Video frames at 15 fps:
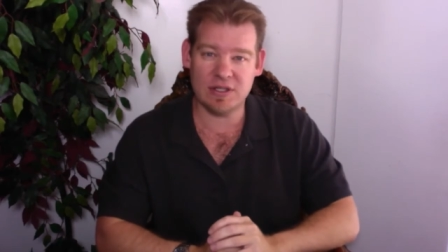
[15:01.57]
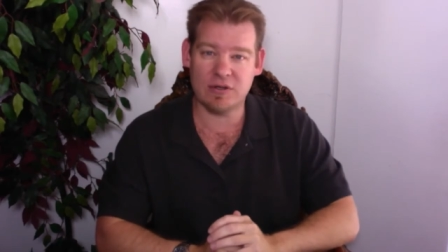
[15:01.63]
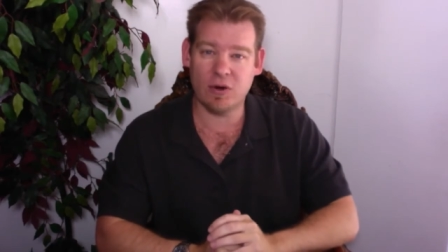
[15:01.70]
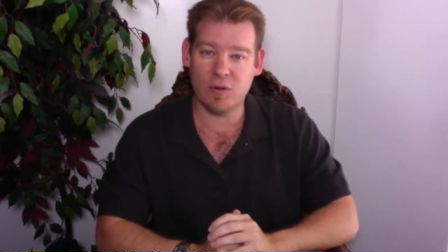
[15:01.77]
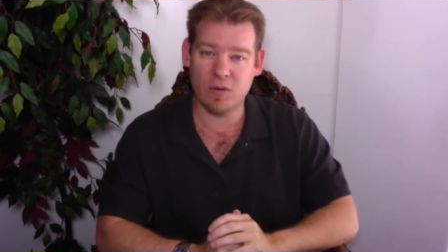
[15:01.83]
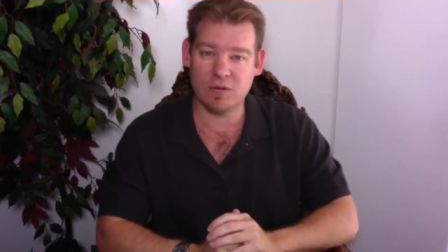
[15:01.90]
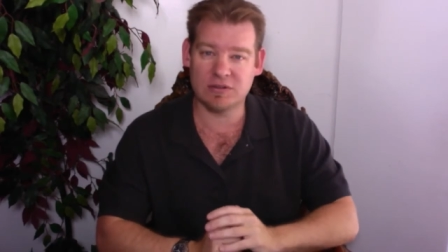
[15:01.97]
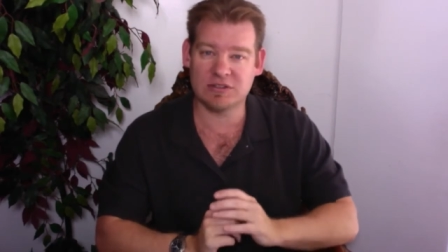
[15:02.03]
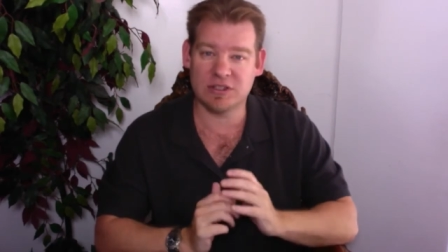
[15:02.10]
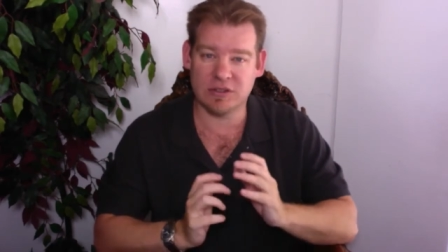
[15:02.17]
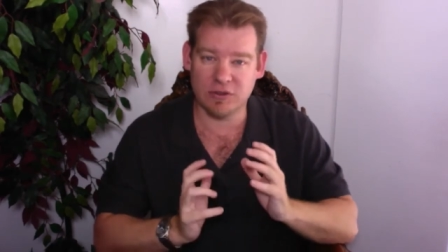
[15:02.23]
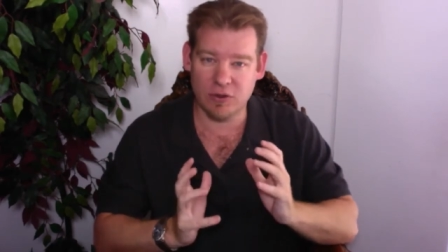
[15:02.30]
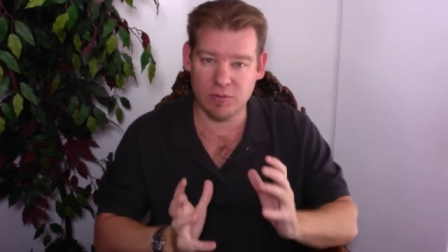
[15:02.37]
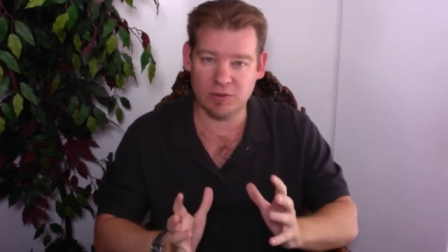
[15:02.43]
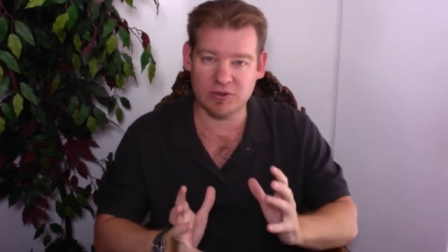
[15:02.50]
goals, the
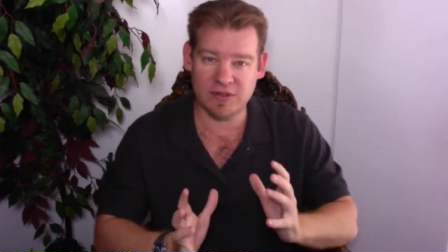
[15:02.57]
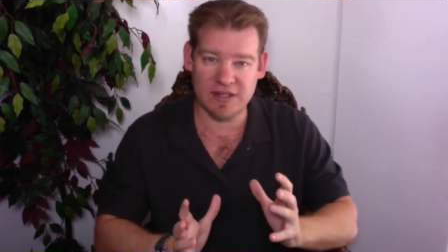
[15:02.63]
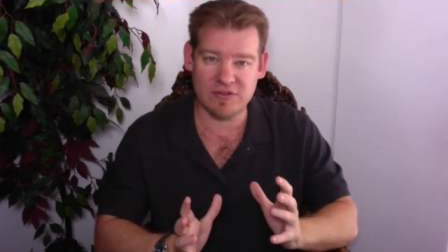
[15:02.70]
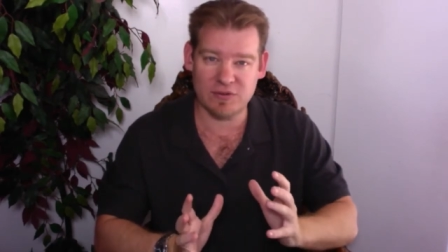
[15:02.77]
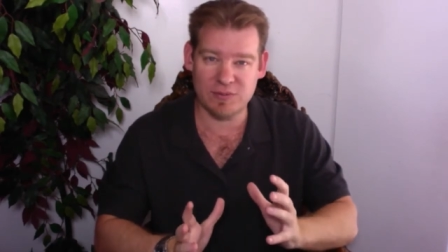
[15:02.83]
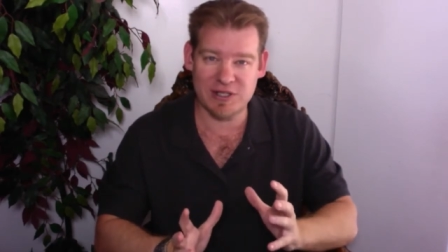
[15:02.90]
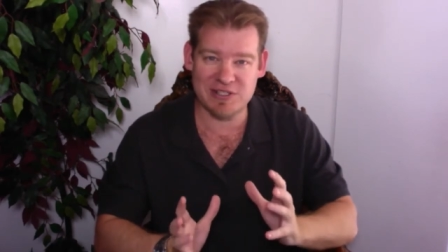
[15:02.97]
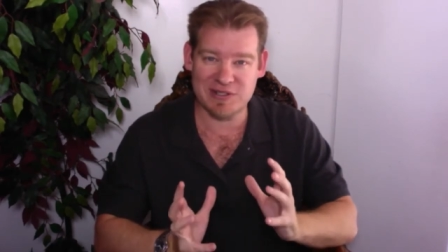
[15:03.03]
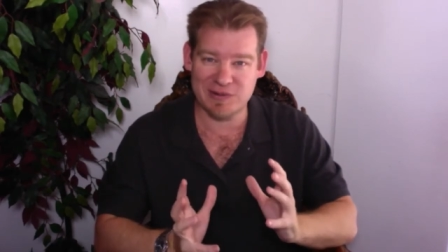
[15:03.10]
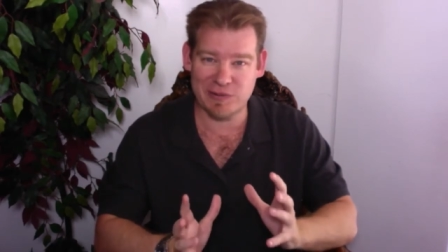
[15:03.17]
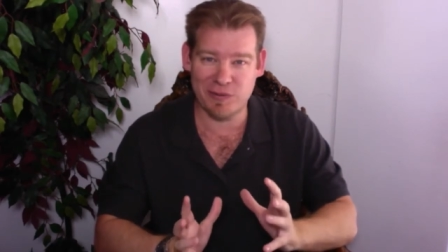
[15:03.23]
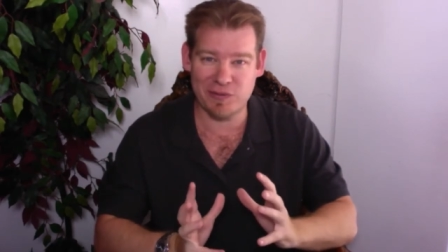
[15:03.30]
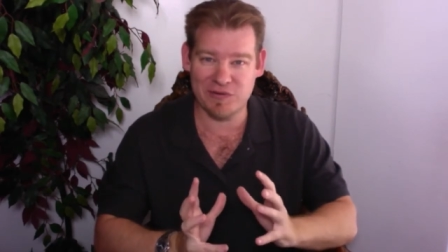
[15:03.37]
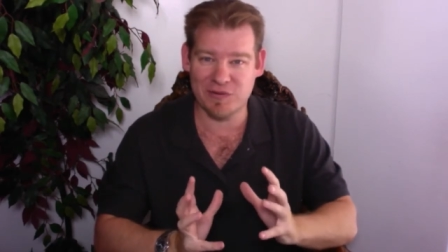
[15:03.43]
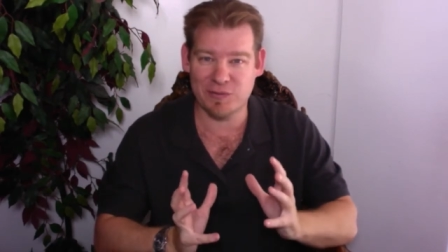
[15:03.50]
global transformation
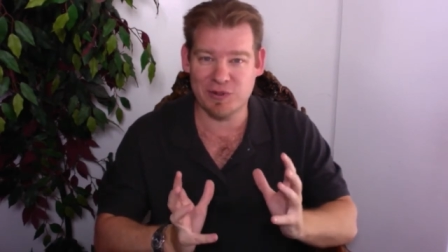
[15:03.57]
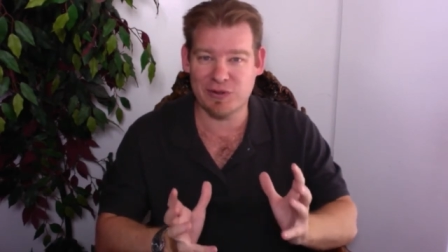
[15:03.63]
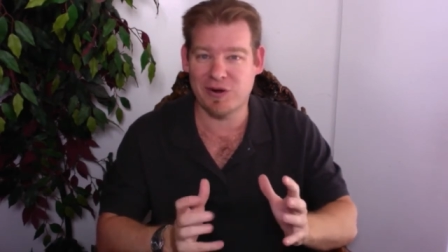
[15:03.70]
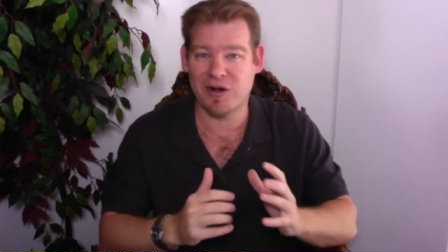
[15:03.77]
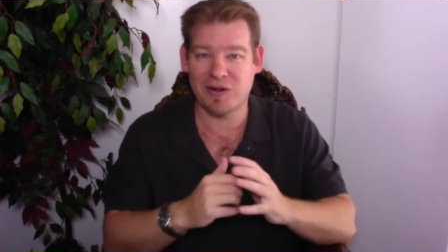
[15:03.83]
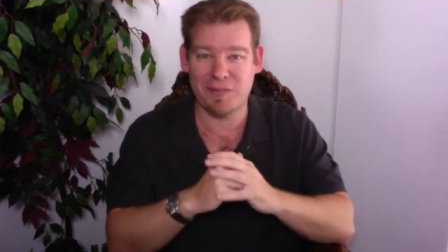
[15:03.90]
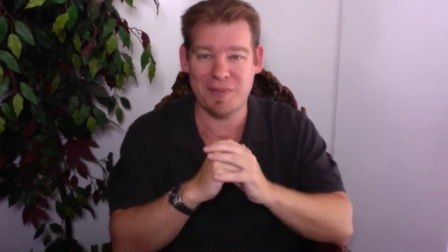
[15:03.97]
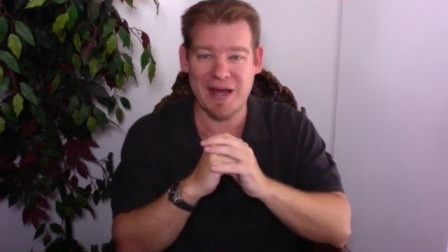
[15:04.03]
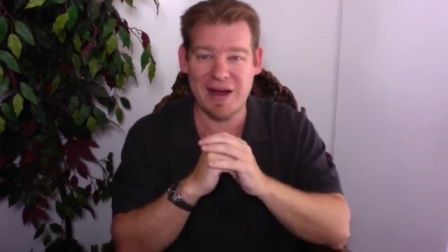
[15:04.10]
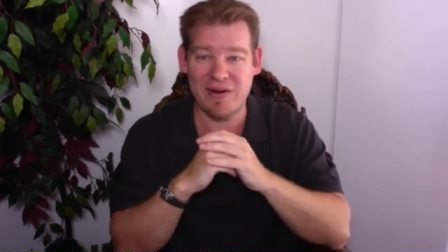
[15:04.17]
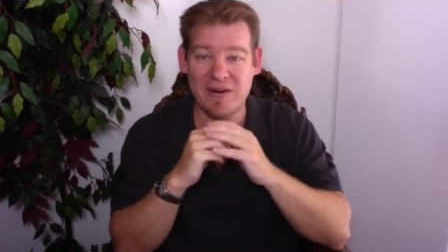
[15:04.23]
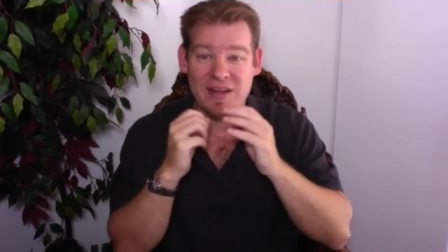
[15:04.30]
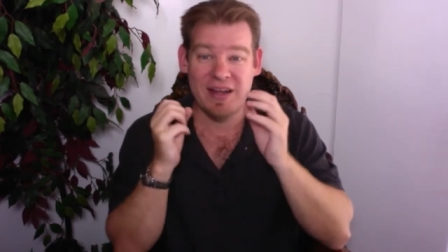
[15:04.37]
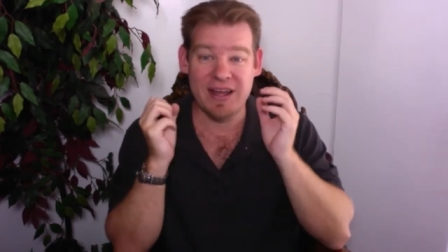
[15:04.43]
goals that we are all about,